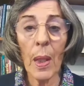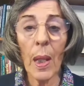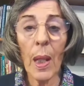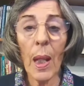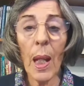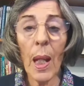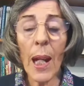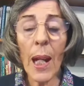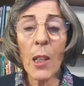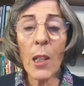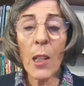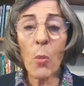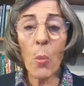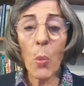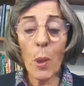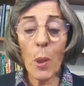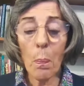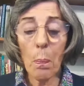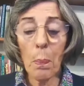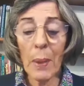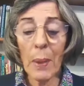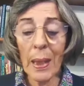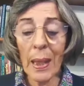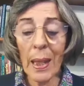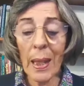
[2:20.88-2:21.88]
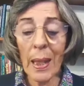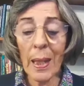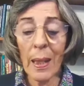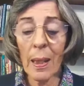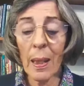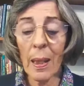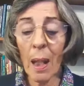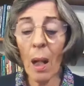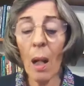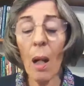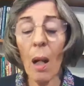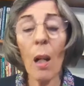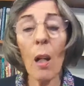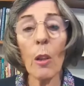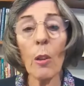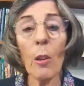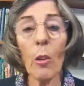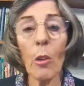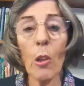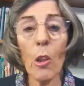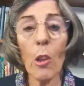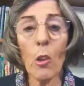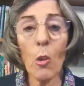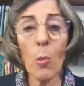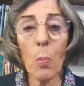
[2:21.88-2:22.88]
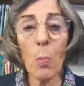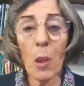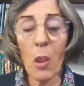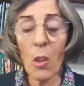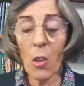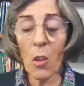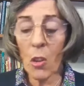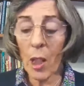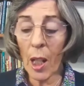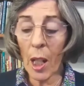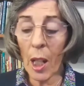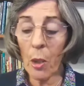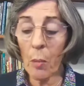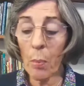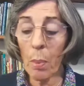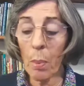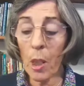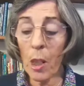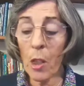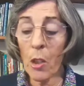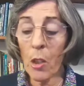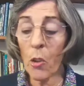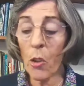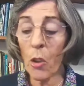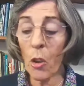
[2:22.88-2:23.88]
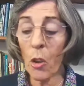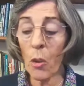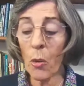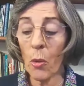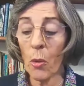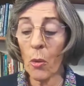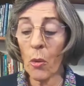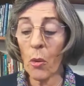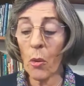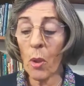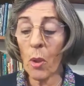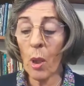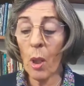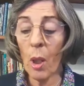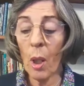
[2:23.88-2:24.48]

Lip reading: As we begin our Christmas celebrations,